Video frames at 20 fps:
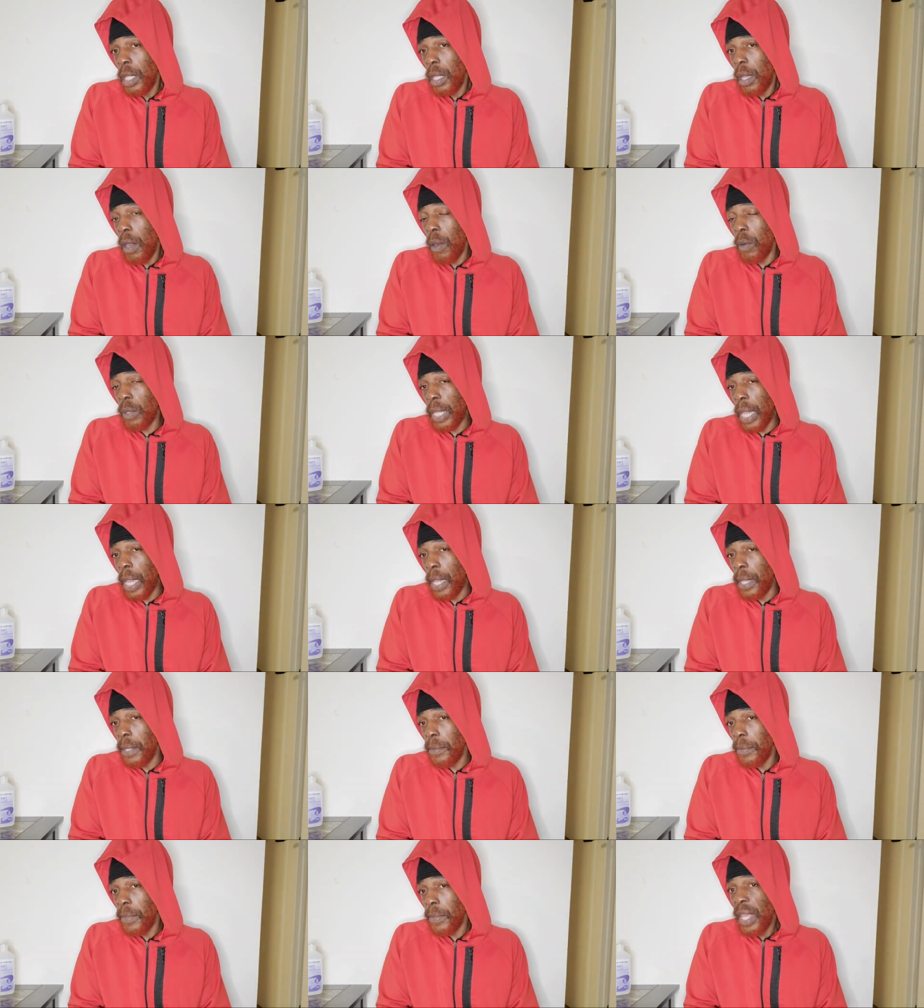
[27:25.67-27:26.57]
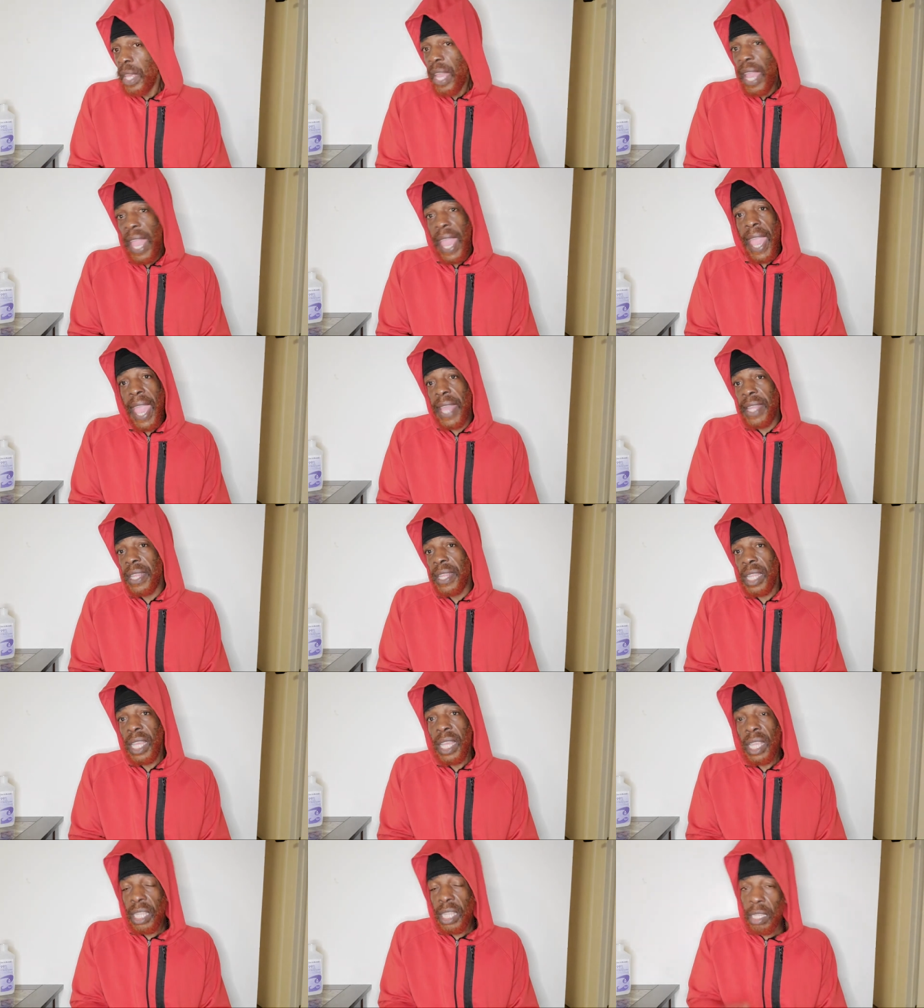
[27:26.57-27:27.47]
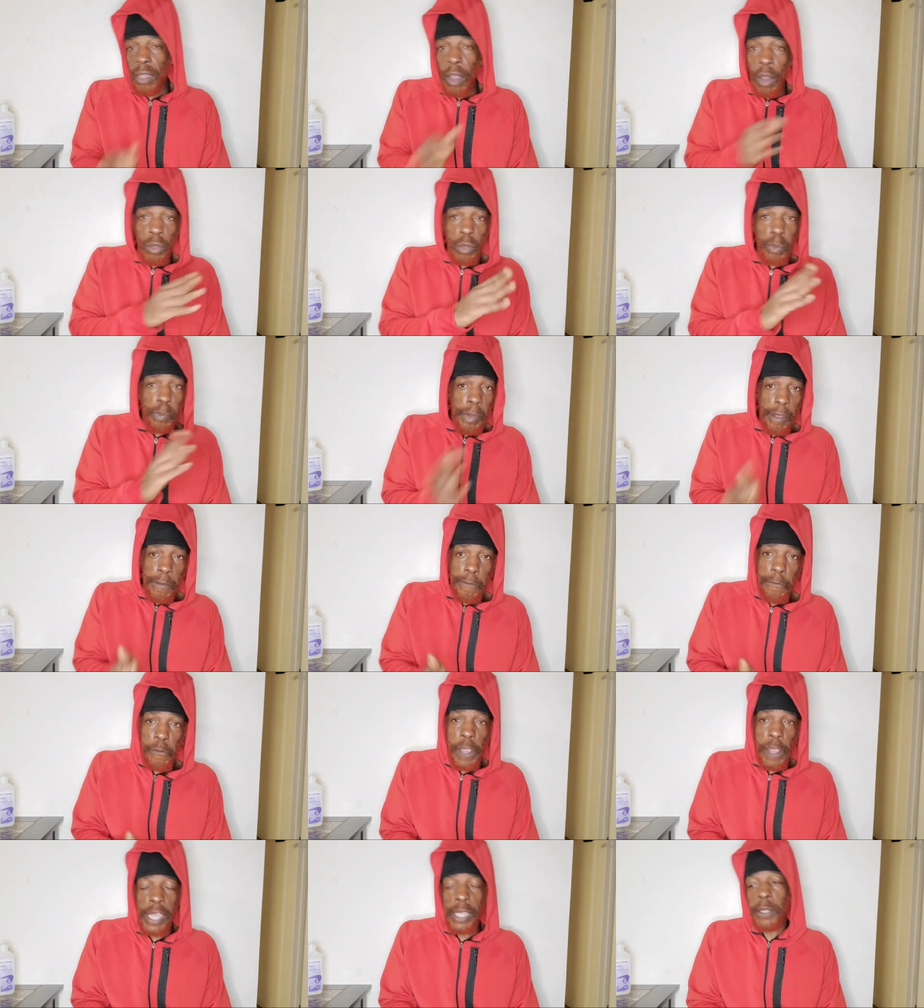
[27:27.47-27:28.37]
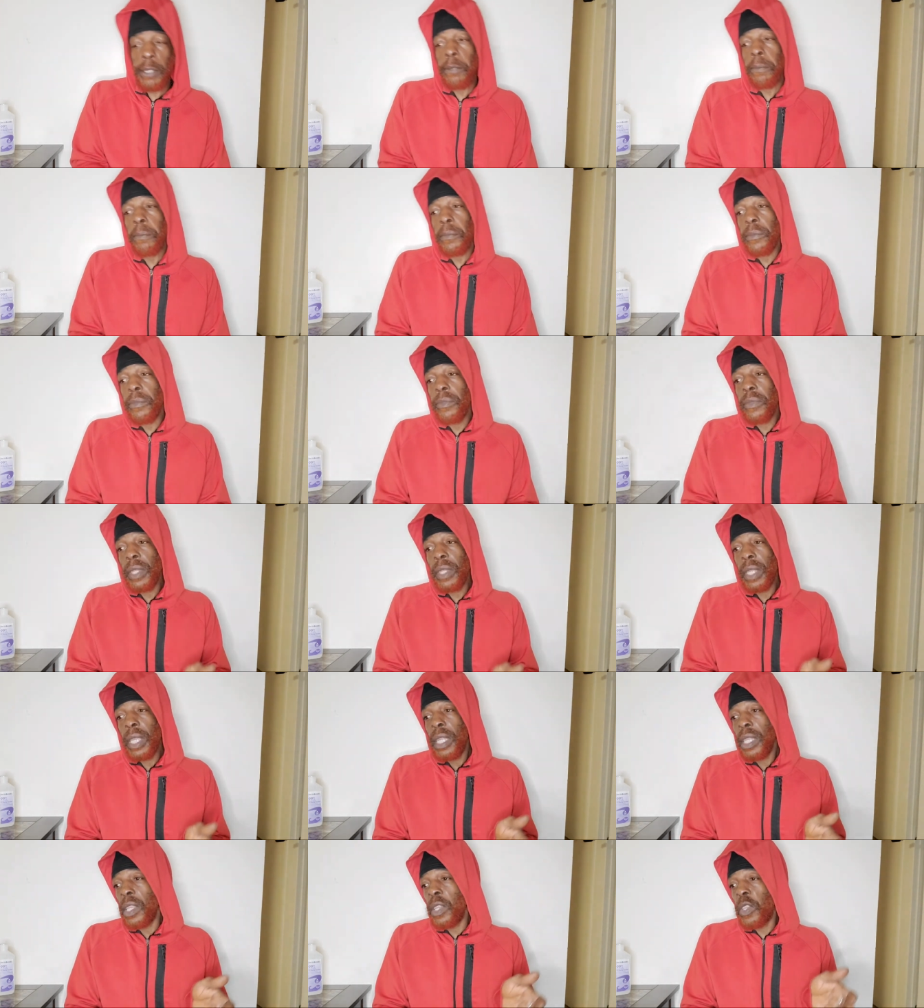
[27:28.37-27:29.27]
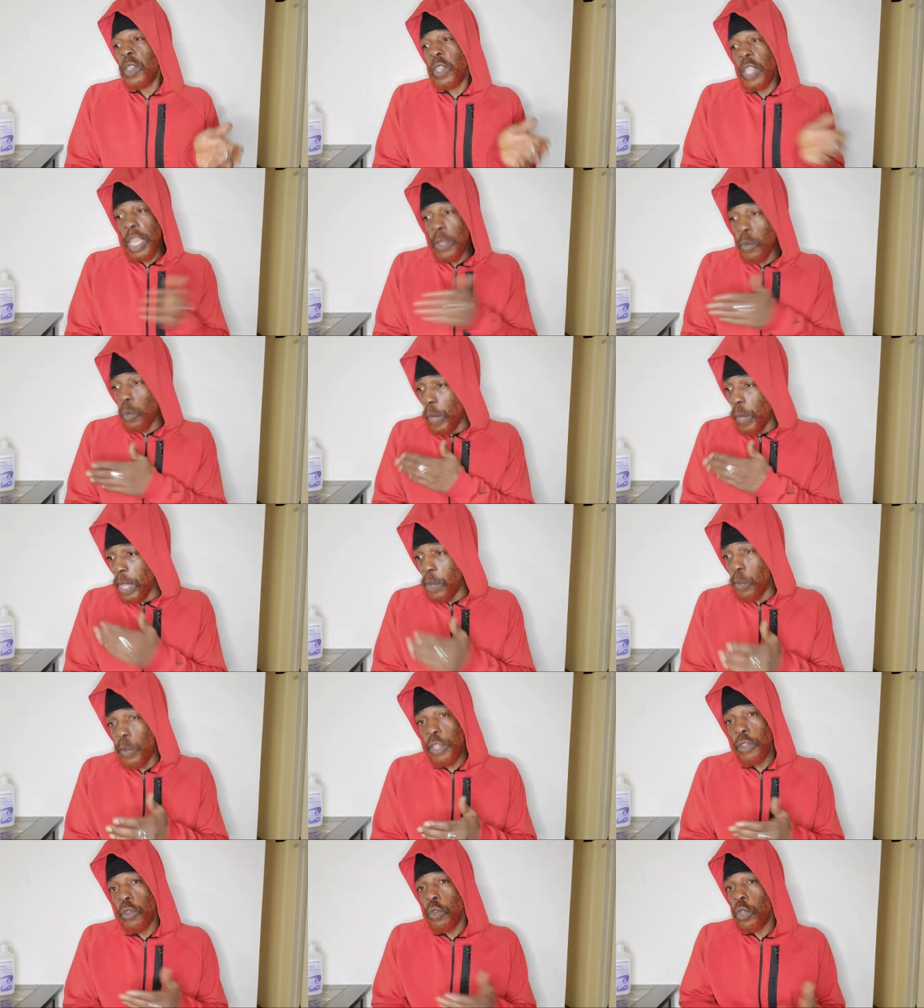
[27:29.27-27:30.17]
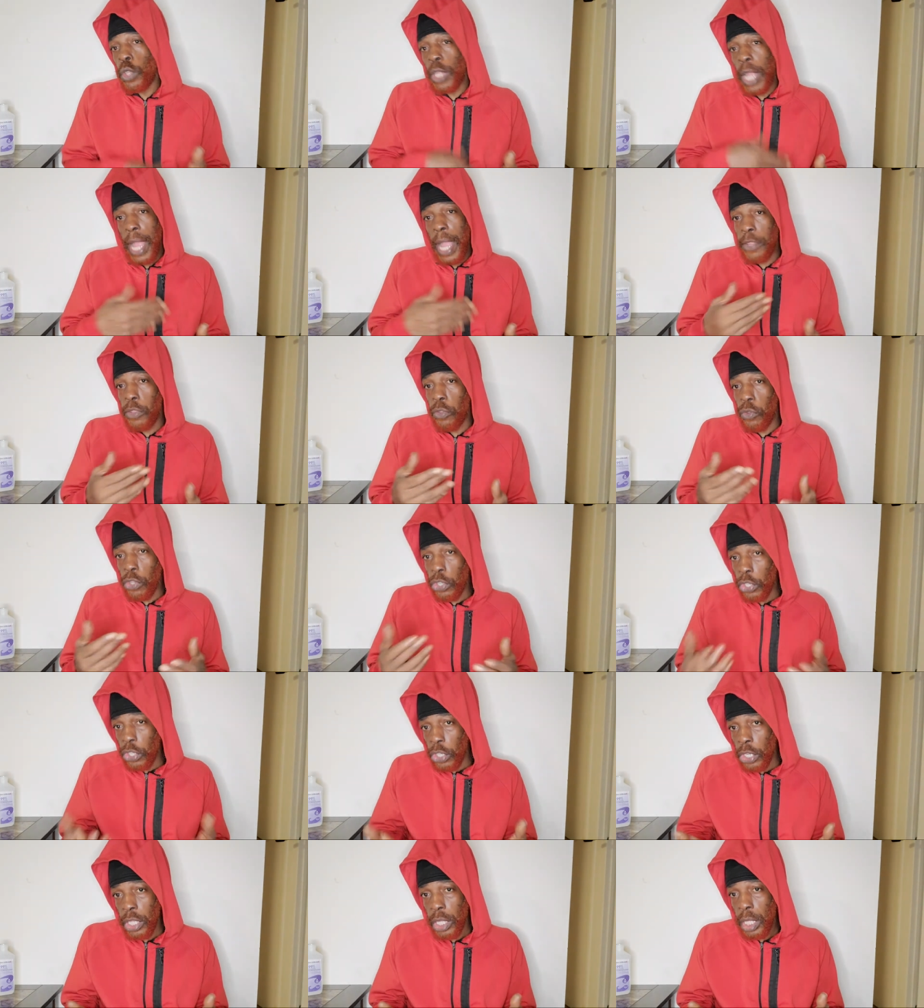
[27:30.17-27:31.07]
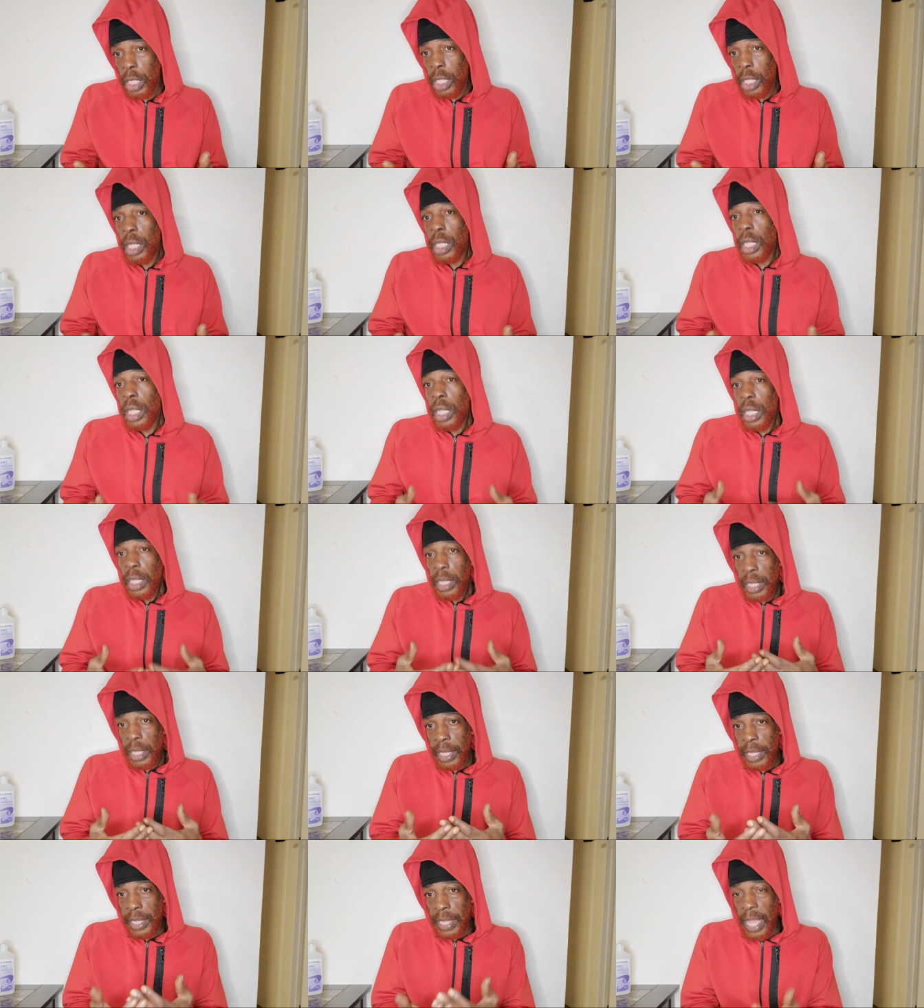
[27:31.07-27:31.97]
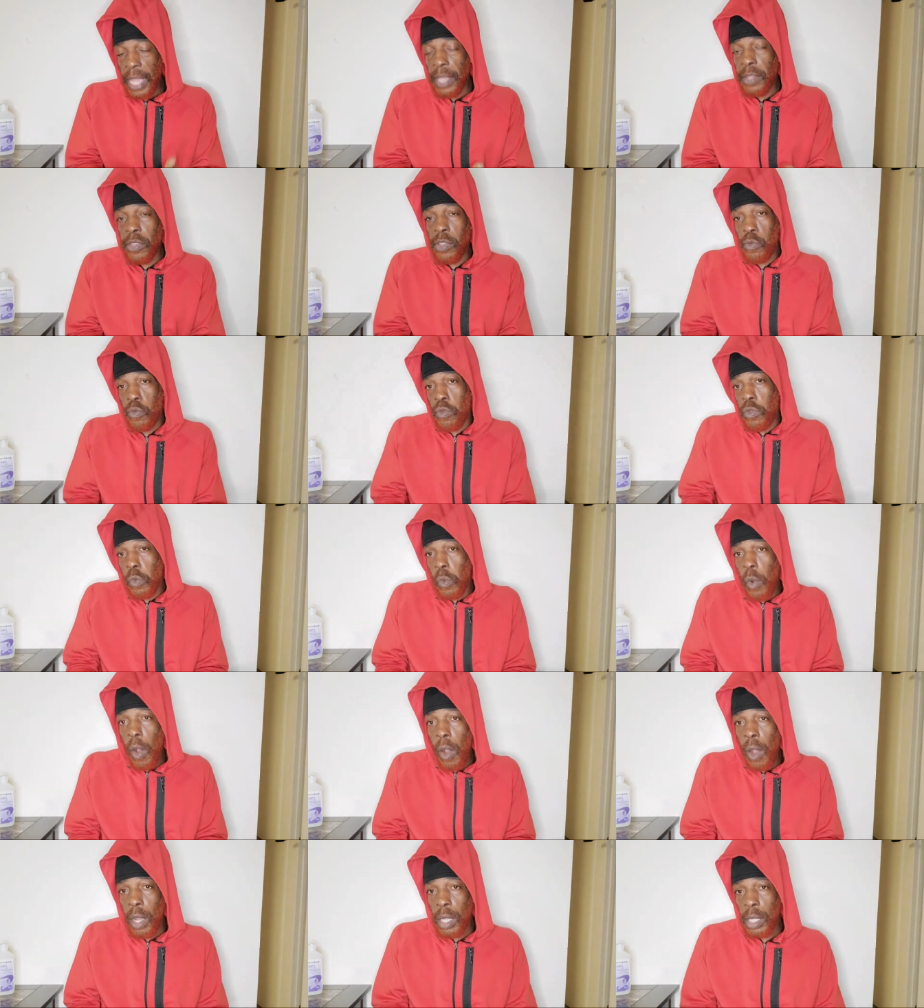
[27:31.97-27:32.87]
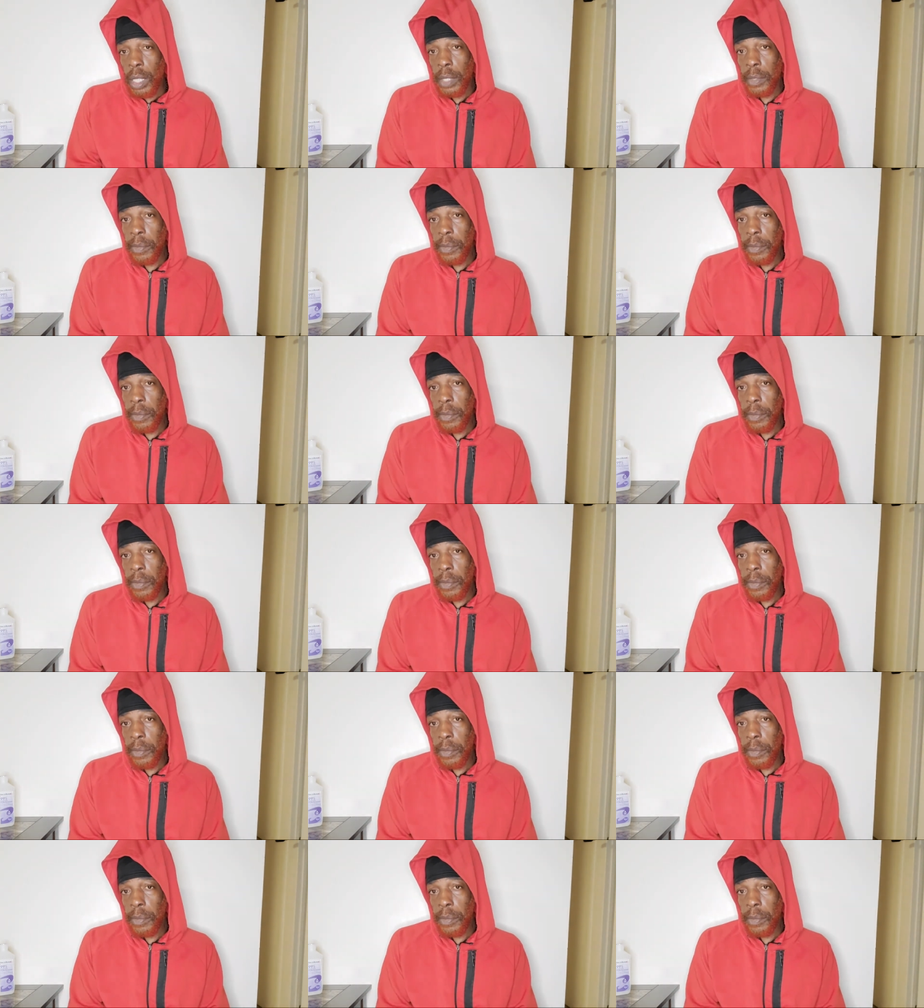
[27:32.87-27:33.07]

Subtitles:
Okay, and it goes both ways. The same way when you start doing good, there's a reward.